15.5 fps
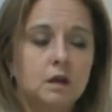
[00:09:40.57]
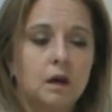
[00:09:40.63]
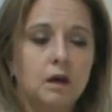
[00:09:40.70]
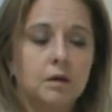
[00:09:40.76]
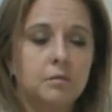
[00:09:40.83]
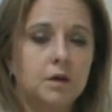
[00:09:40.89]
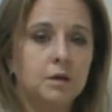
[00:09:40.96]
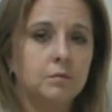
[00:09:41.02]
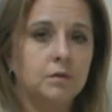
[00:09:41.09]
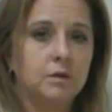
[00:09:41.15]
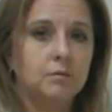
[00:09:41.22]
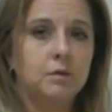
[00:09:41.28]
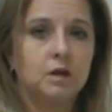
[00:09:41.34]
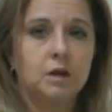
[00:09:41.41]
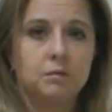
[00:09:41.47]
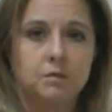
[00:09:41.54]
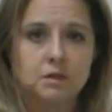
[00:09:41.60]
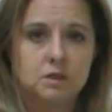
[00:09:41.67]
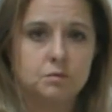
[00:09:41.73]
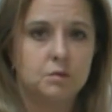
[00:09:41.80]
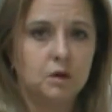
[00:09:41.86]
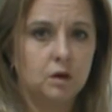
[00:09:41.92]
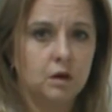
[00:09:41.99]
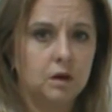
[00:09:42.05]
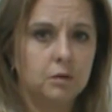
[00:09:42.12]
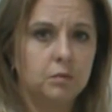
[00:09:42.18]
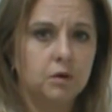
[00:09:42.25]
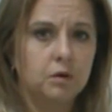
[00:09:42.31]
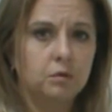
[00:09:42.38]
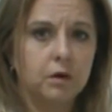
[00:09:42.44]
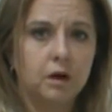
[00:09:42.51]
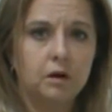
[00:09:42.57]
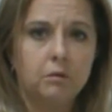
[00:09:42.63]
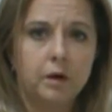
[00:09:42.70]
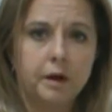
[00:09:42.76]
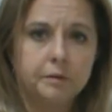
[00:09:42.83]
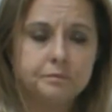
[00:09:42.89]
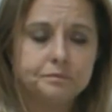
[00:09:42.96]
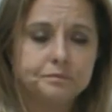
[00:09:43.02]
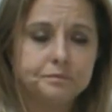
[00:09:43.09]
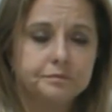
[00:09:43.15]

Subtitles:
message me on Edmodo right away,